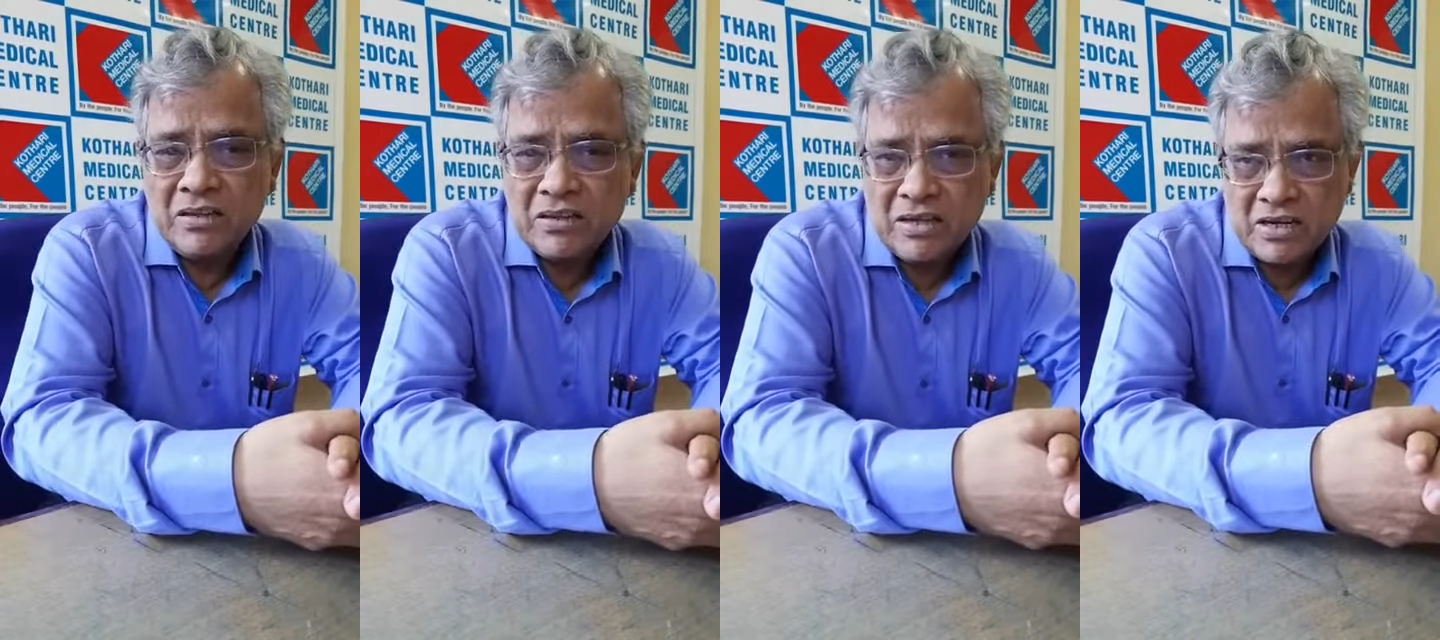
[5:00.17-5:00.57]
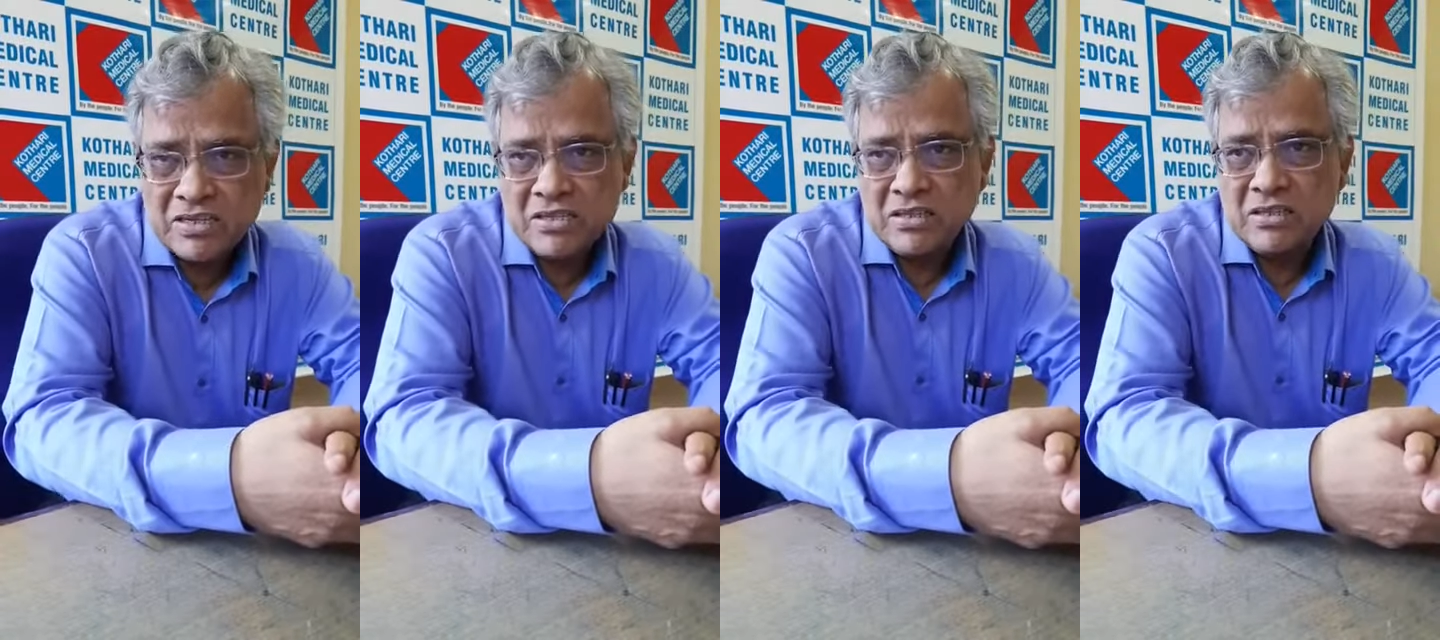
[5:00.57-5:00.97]

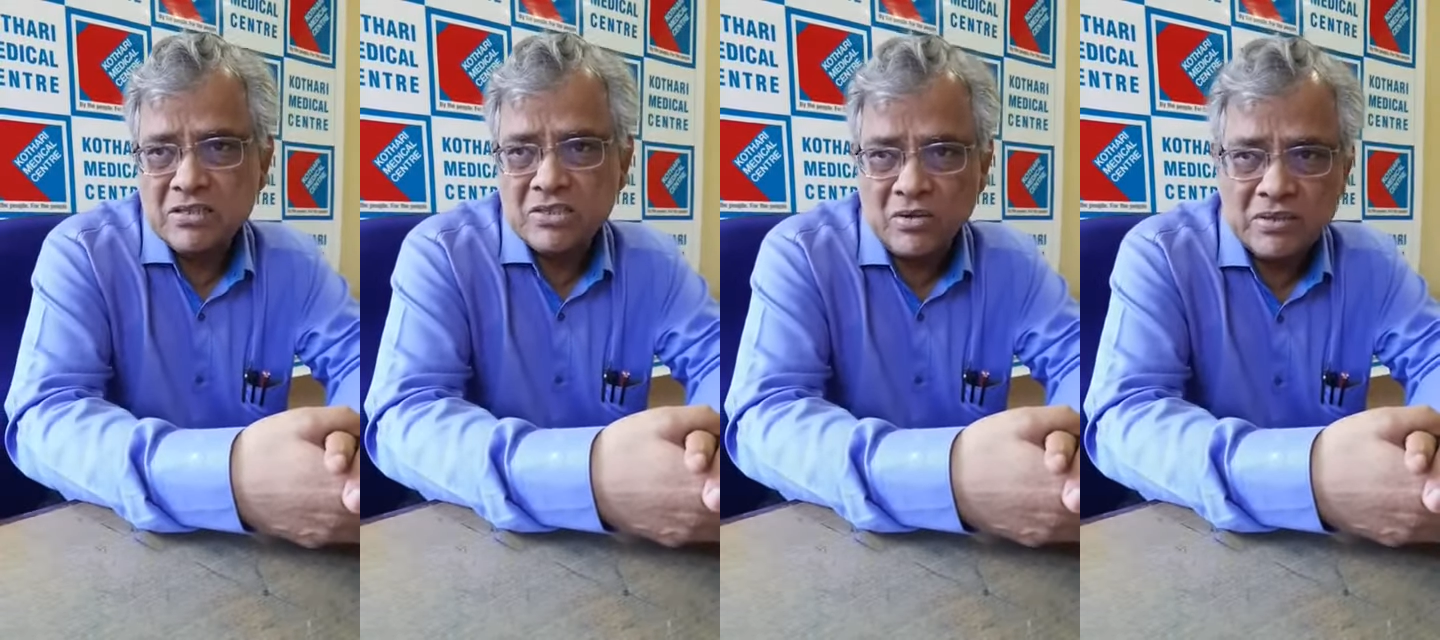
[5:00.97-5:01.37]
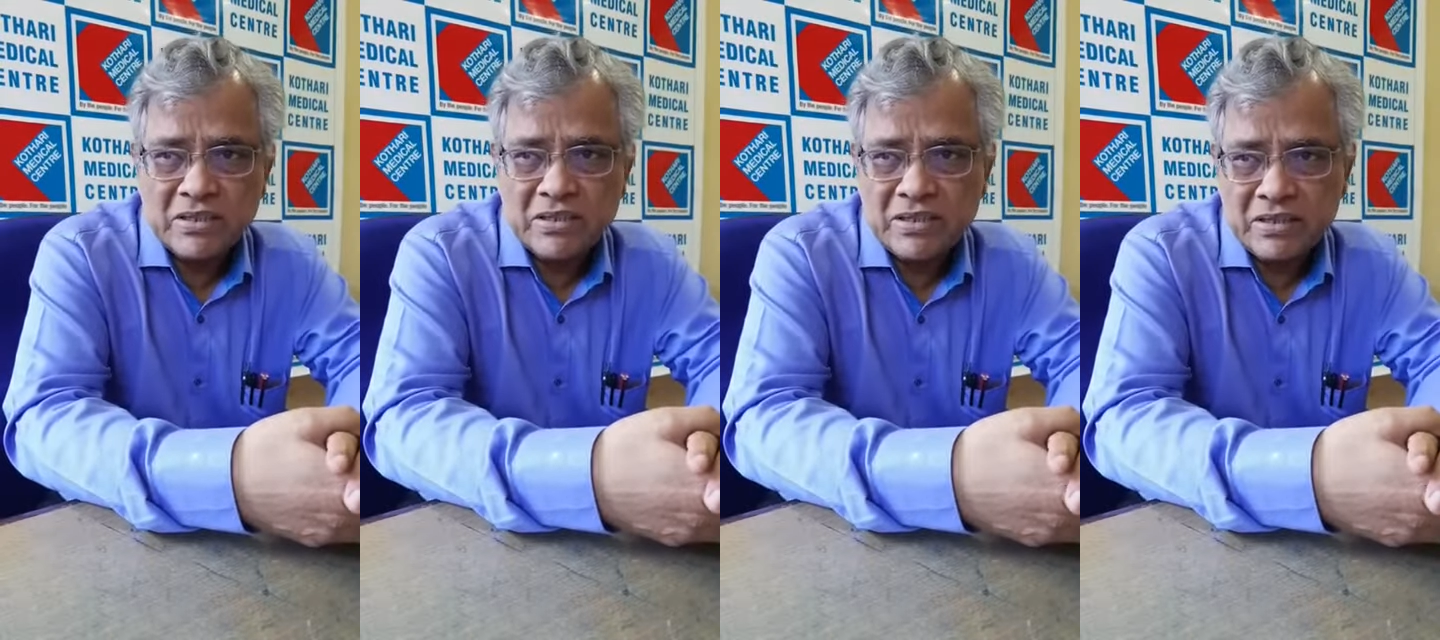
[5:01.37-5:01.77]
reduction in salt
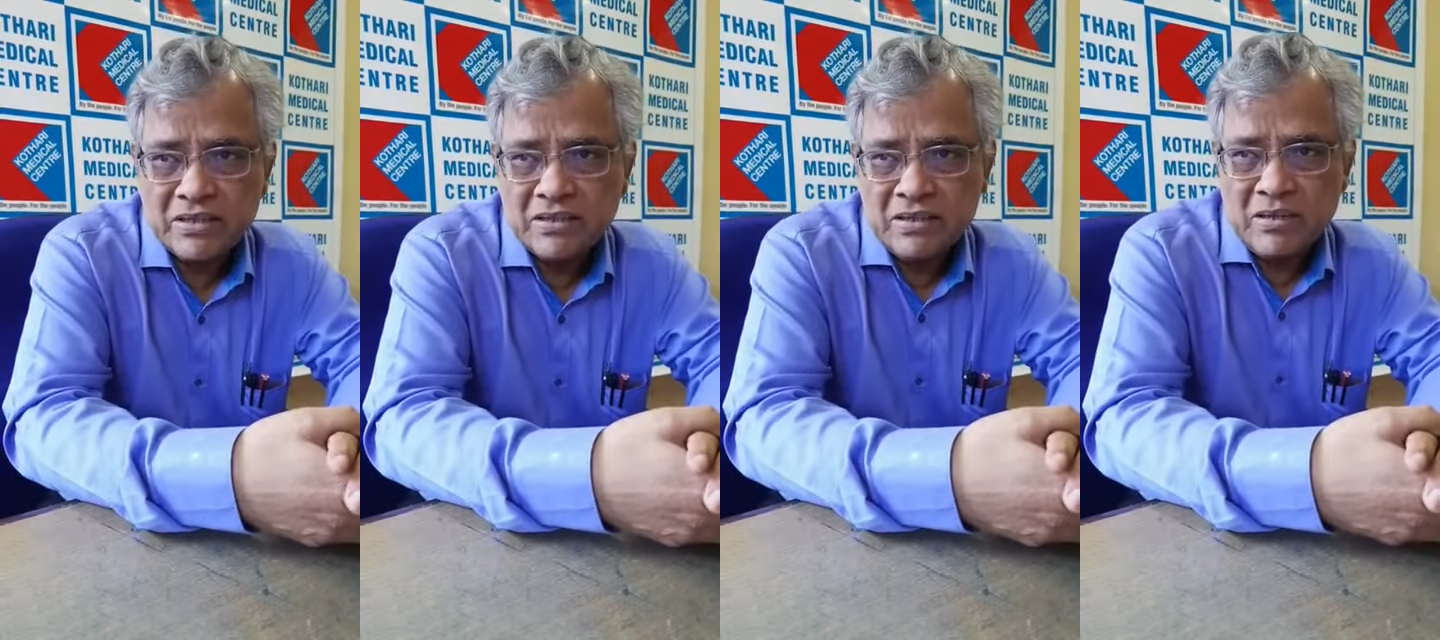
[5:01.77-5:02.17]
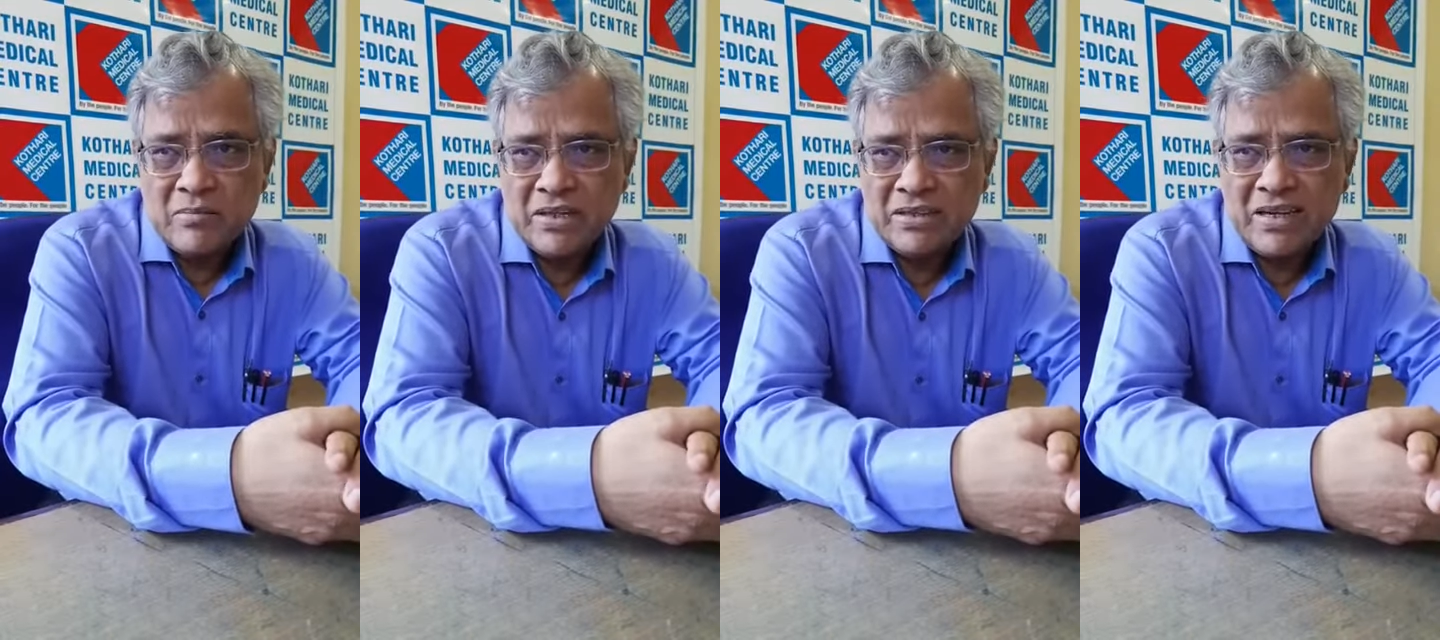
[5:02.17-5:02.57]
intake,
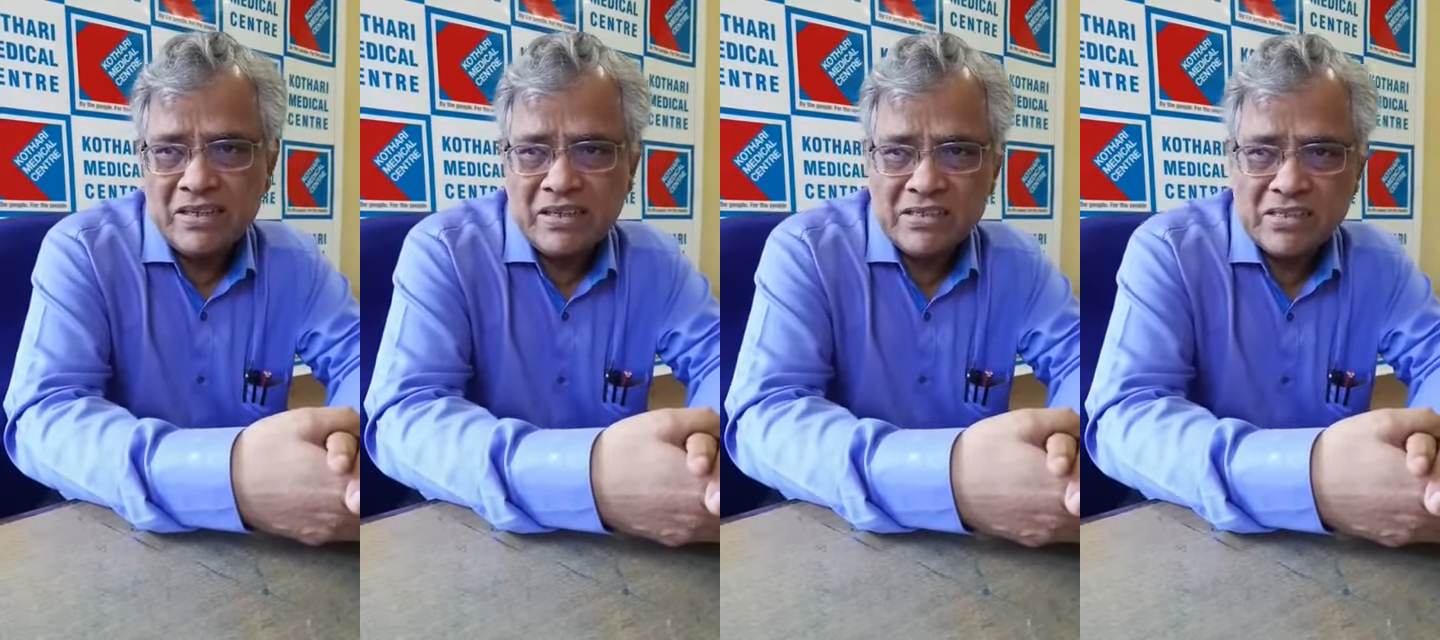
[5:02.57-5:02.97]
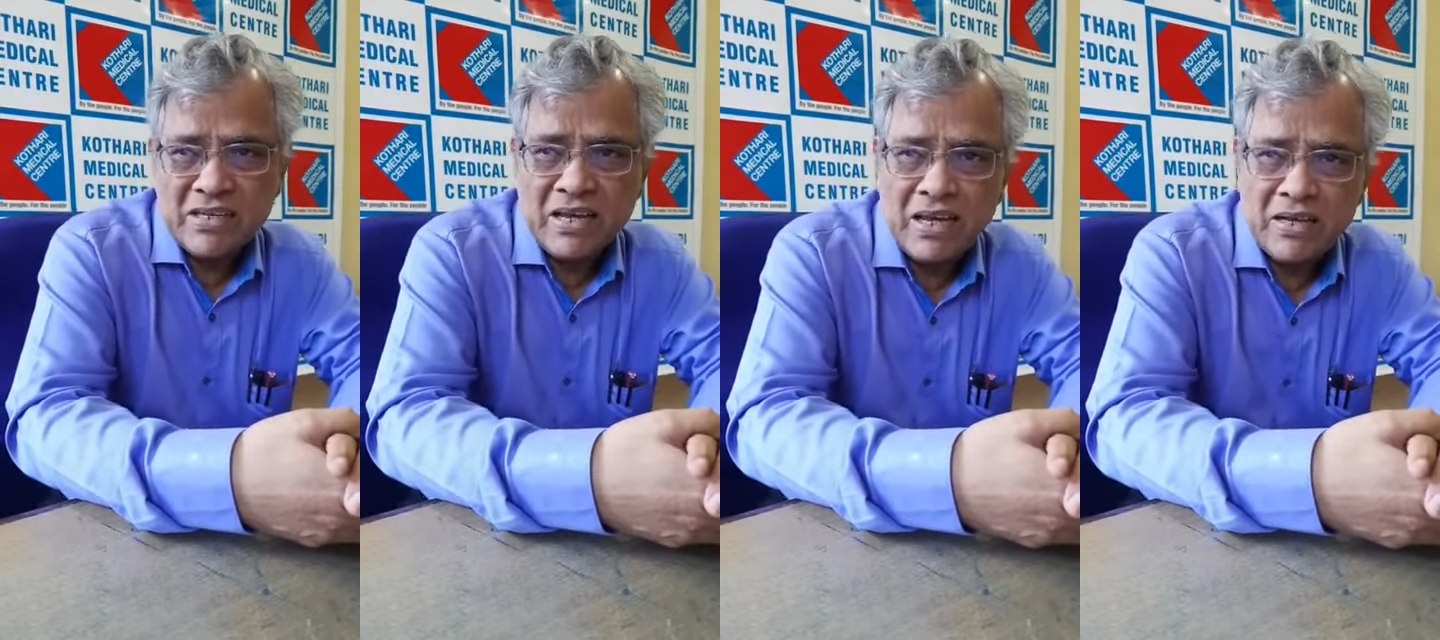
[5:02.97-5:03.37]
but that doesn't
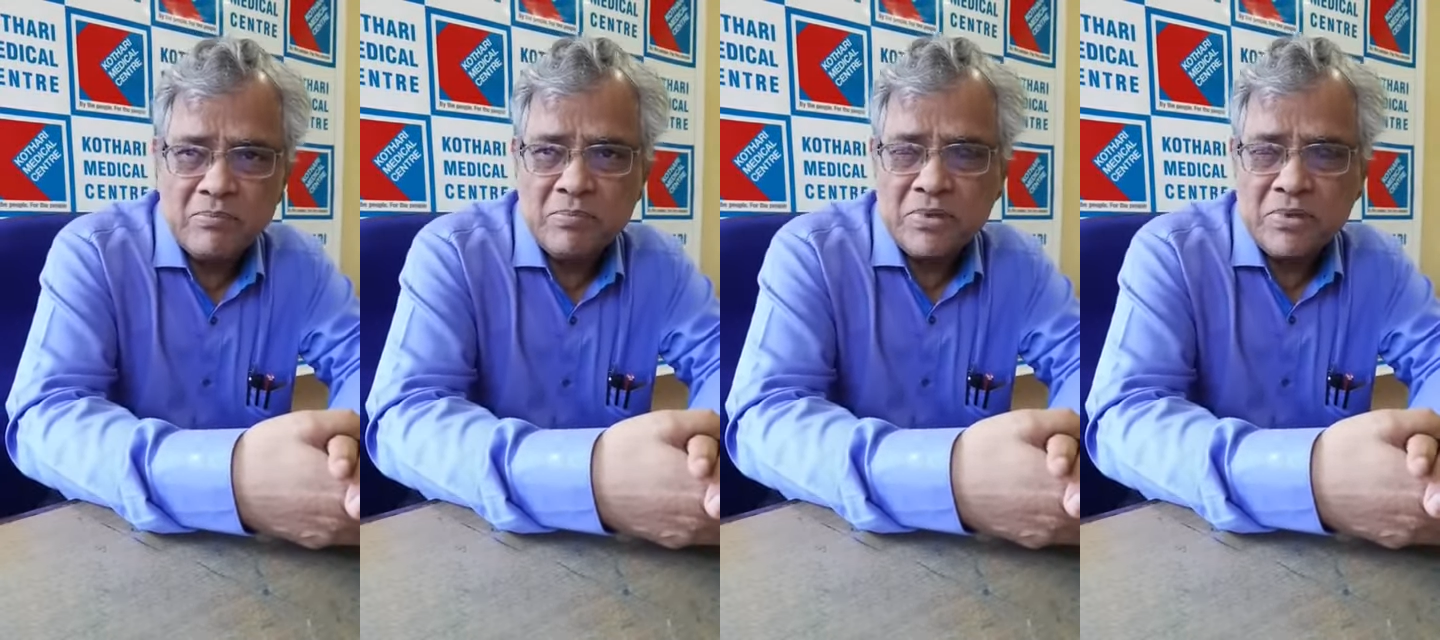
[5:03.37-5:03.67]
help